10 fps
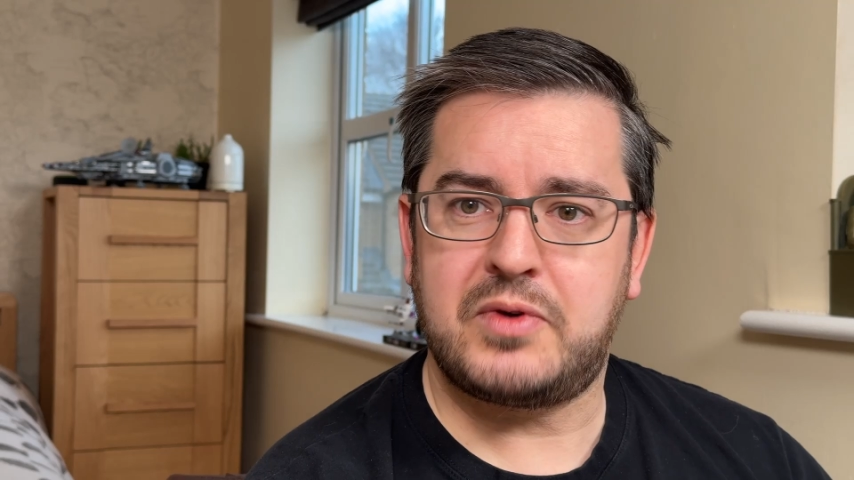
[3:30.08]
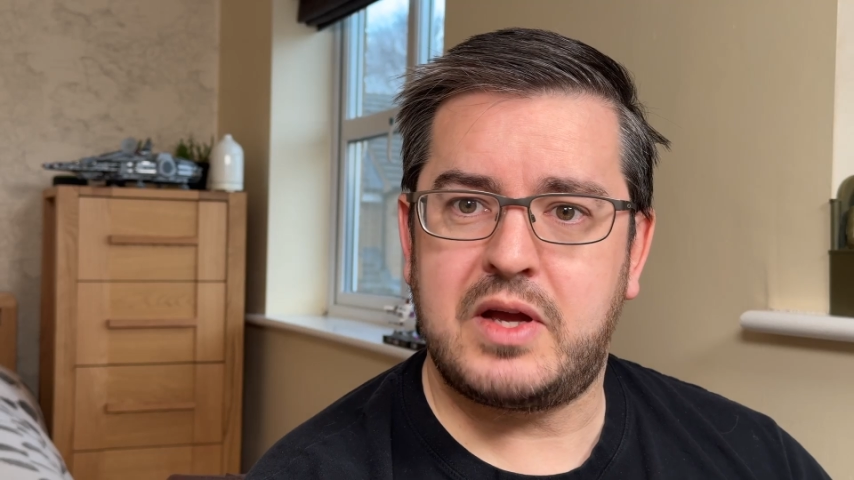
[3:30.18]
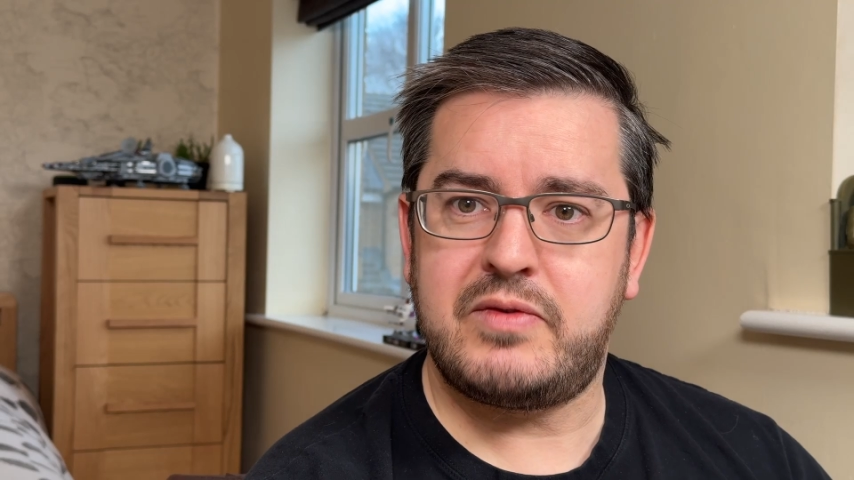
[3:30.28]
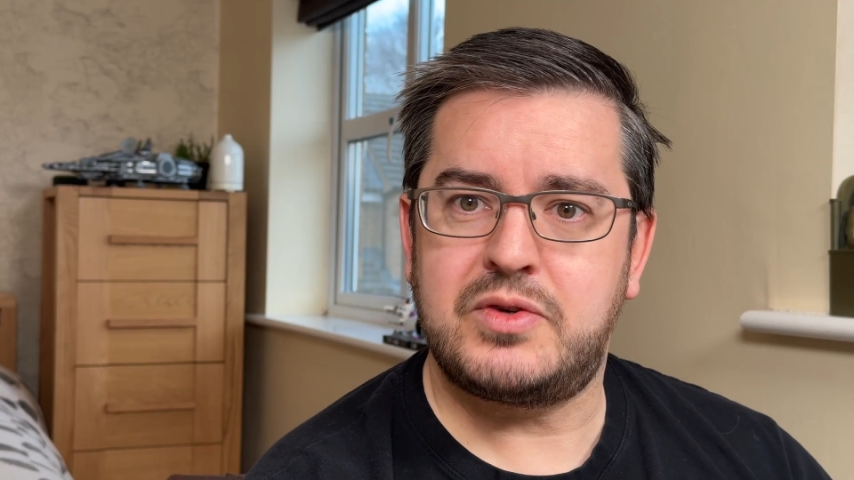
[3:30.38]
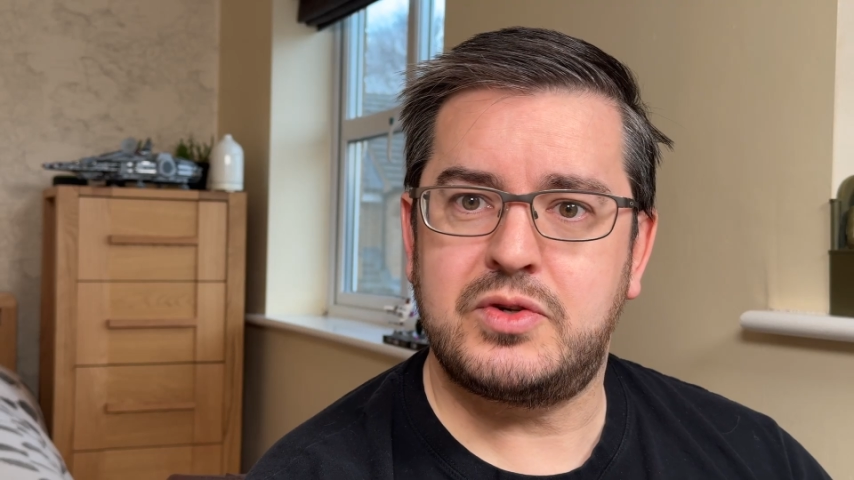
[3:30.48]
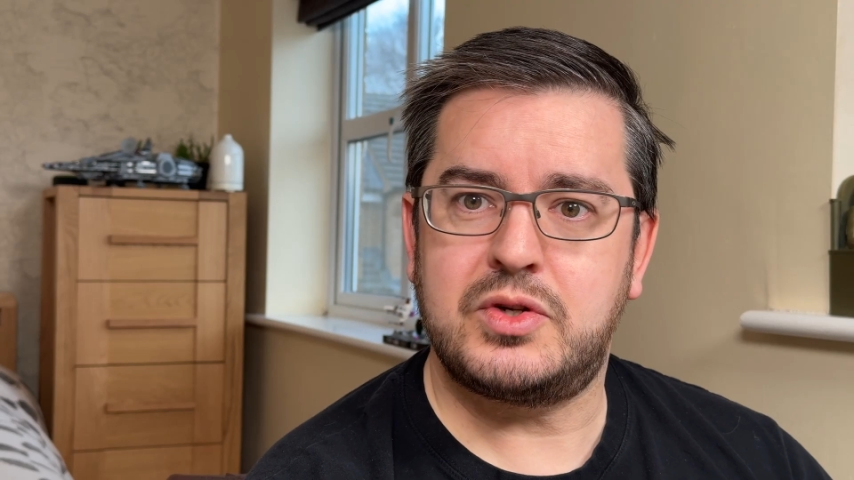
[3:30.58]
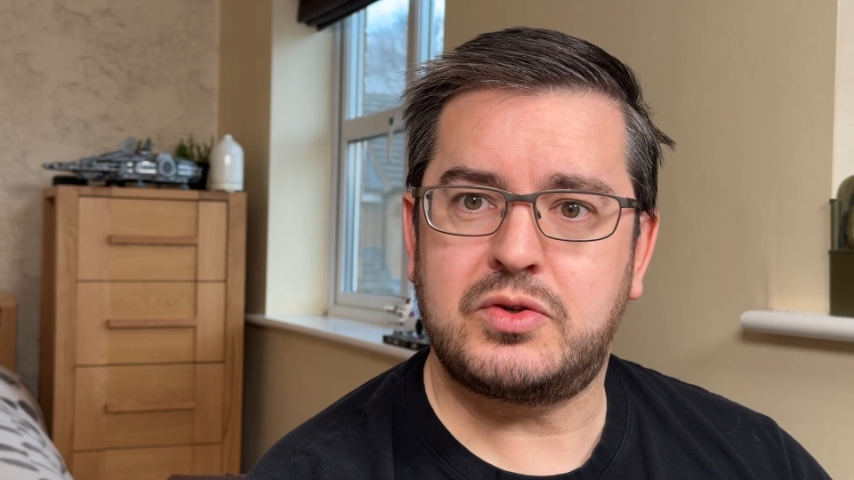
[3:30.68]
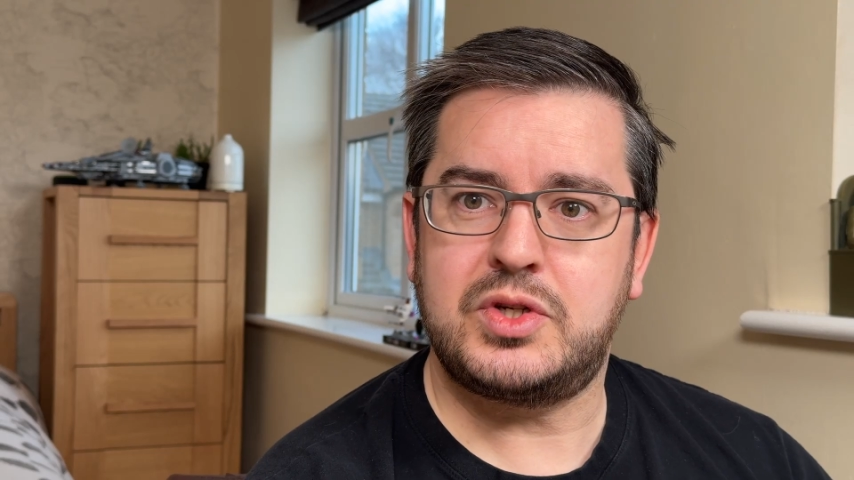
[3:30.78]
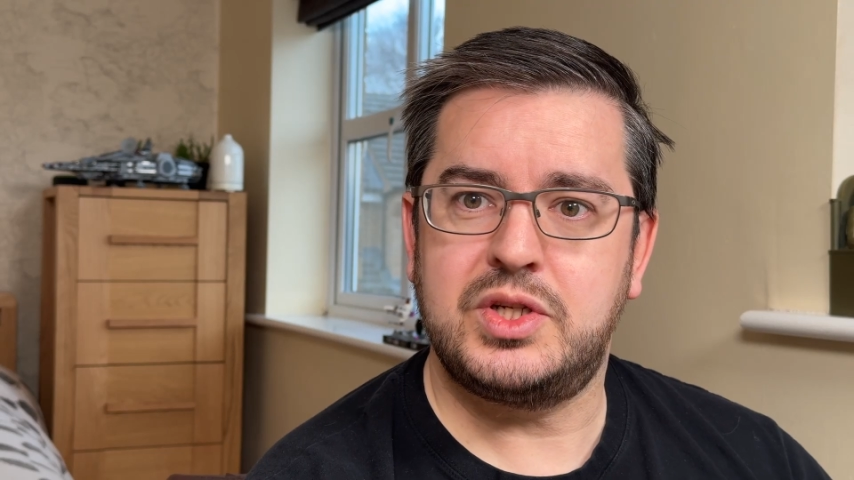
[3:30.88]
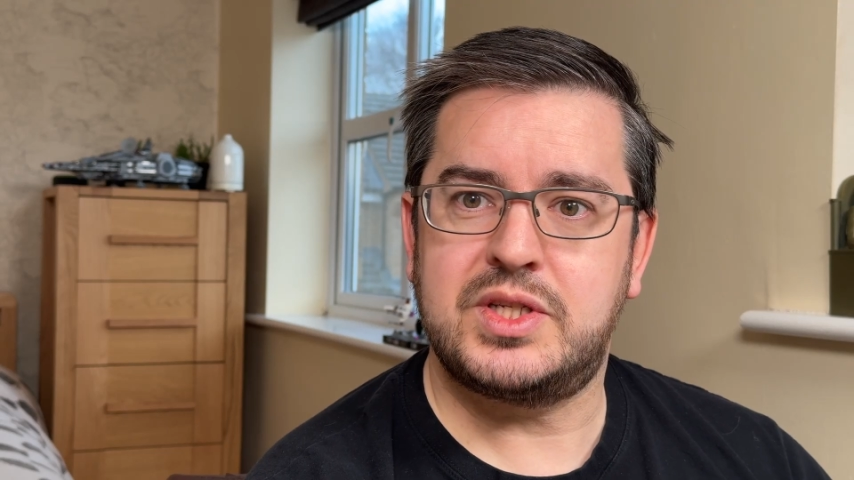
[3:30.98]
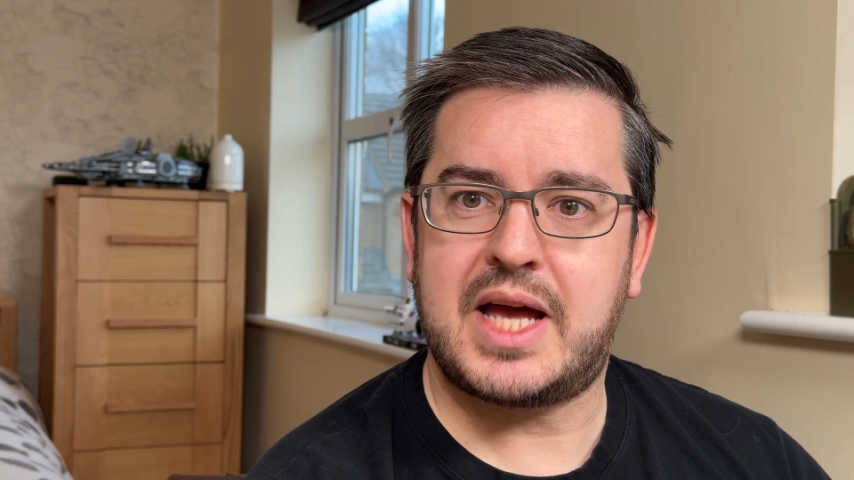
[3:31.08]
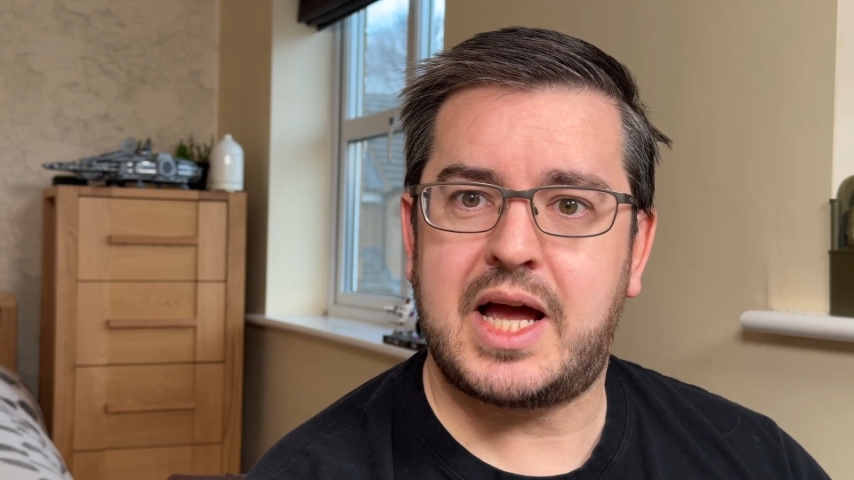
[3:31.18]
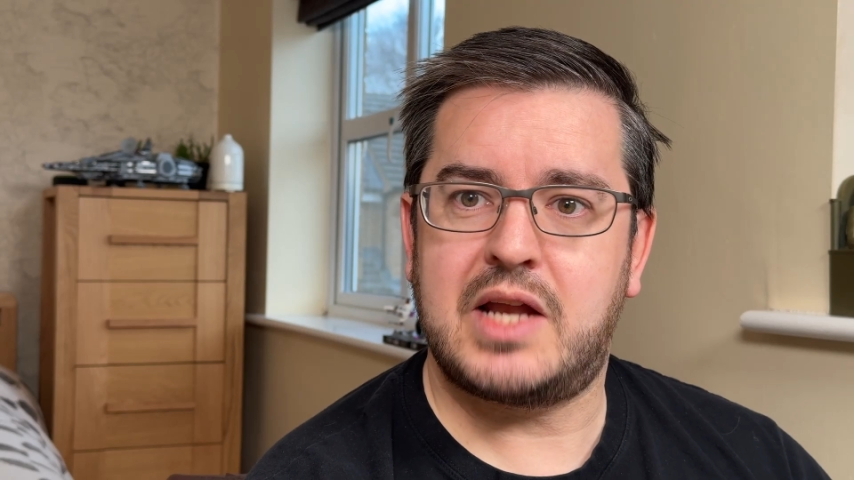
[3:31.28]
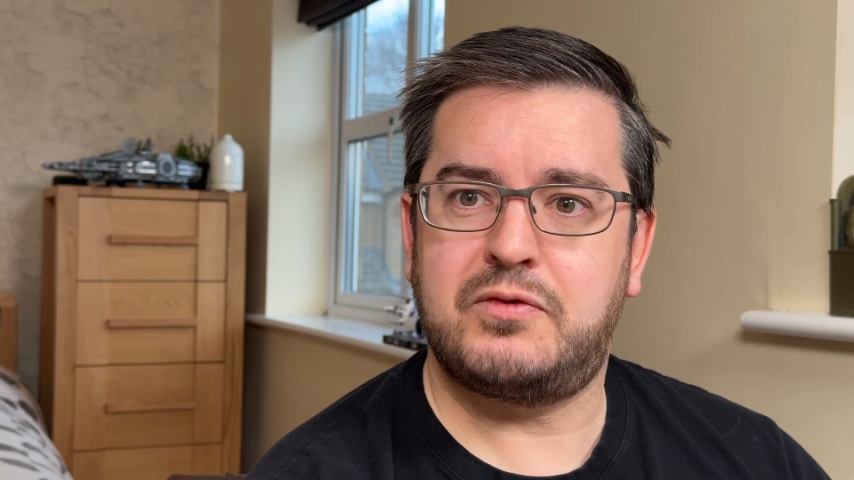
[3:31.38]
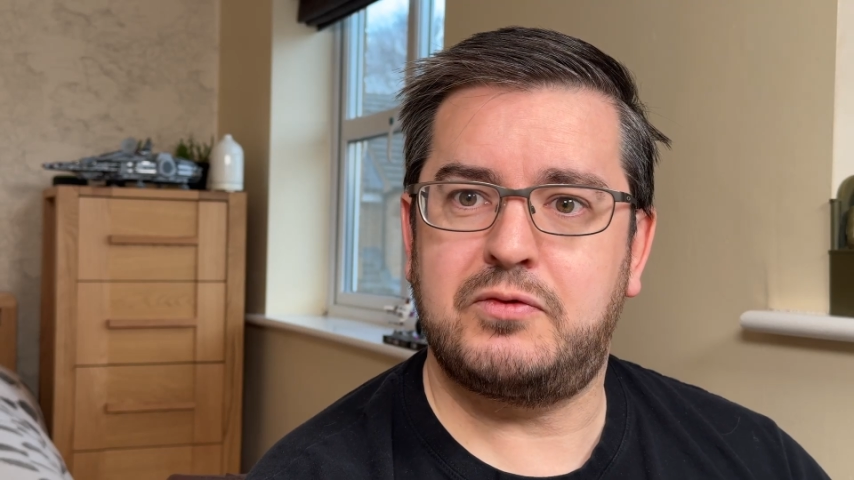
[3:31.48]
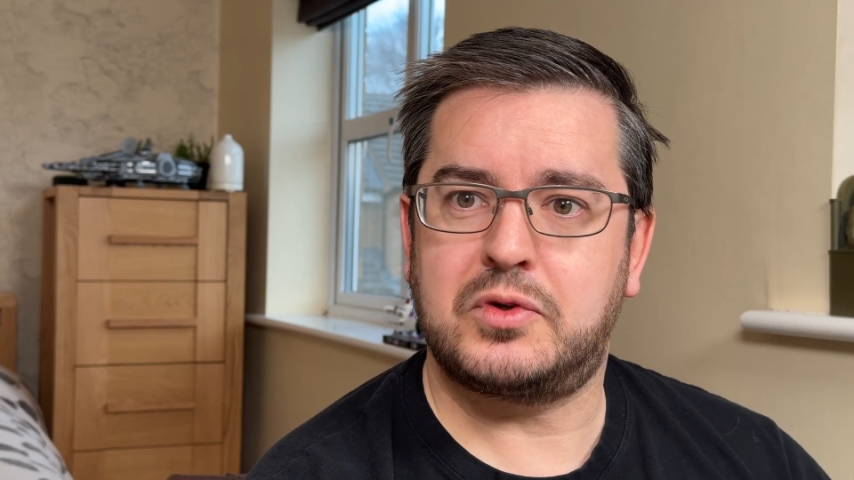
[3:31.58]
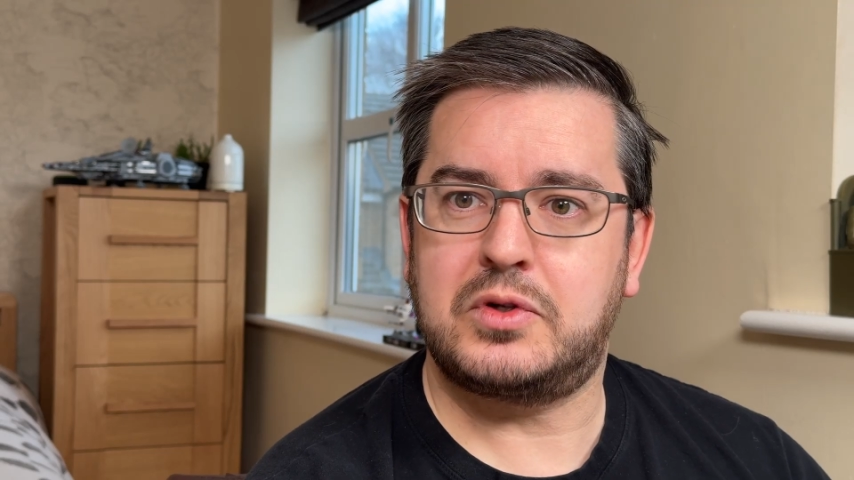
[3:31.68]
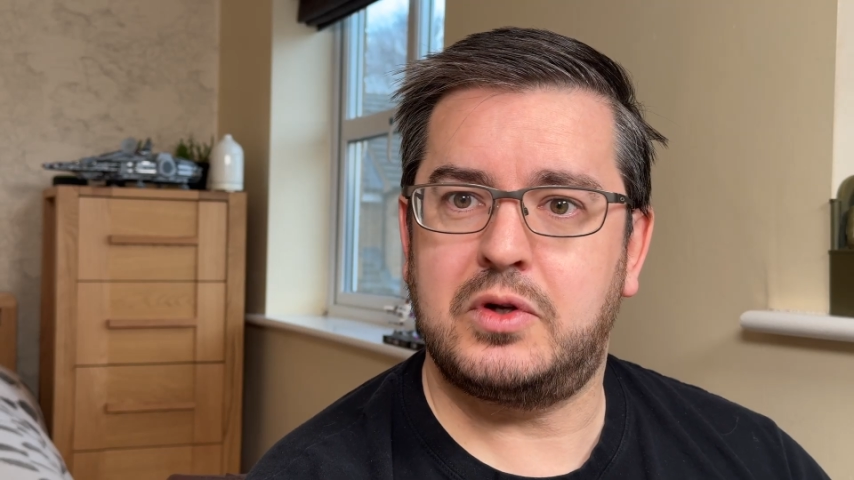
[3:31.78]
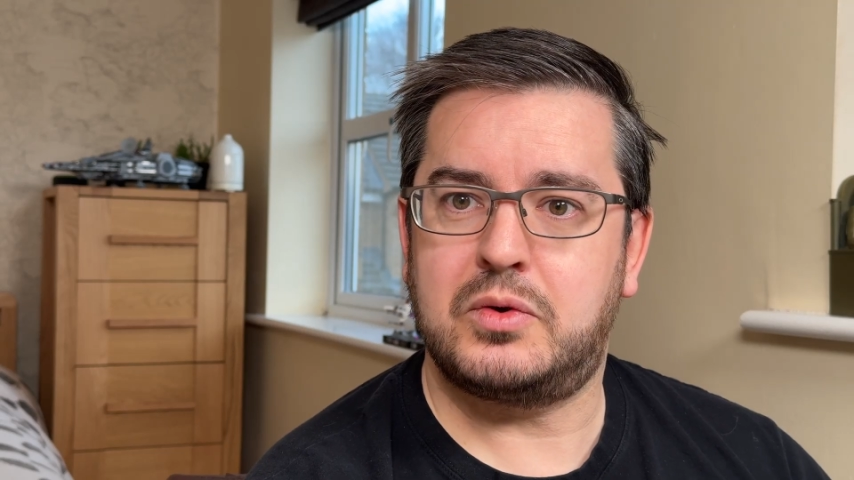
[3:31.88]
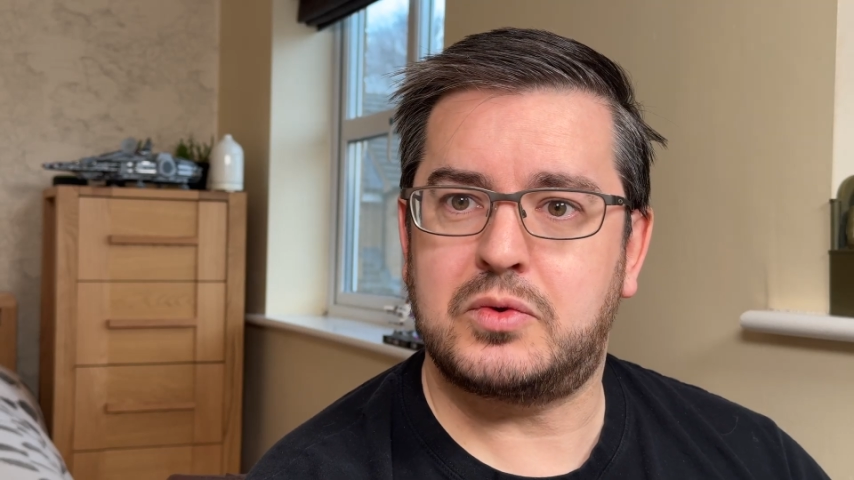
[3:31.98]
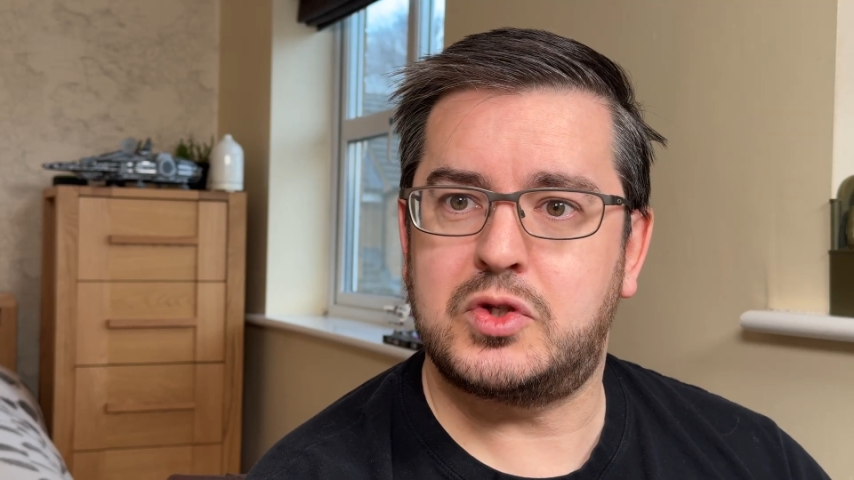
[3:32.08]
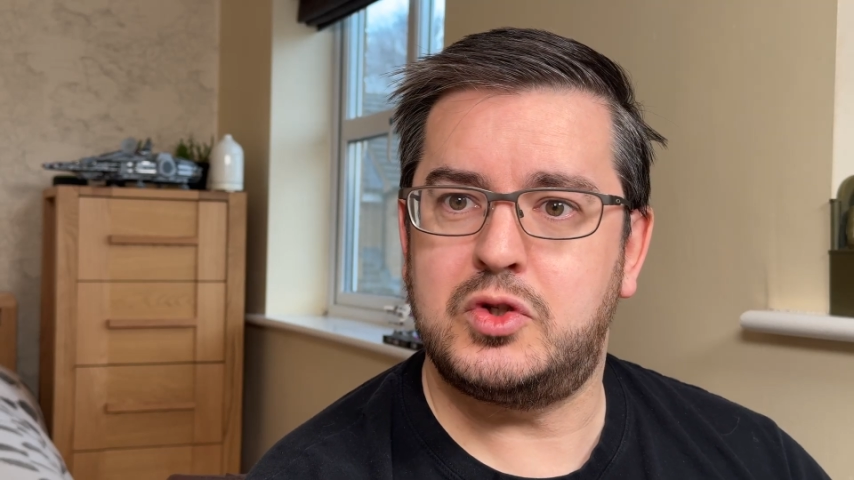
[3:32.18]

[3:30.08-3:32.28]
5, introductions and footnotes.